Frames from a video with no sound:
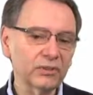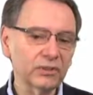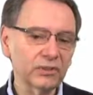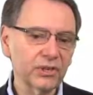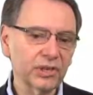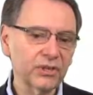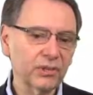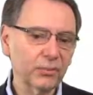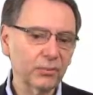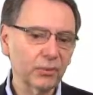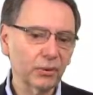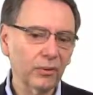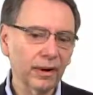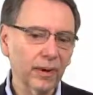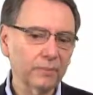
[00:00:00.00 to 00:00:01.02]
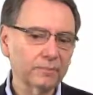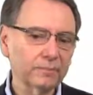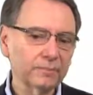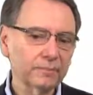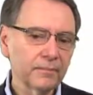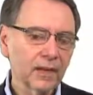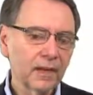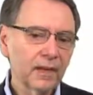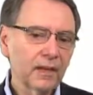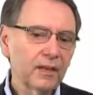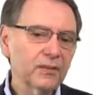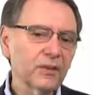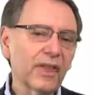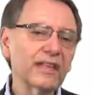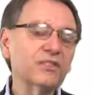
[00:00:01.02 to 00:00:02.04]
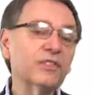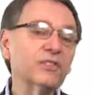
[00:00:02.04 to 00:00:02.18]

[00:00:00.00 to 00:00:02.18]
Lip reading: suggestion program. So that's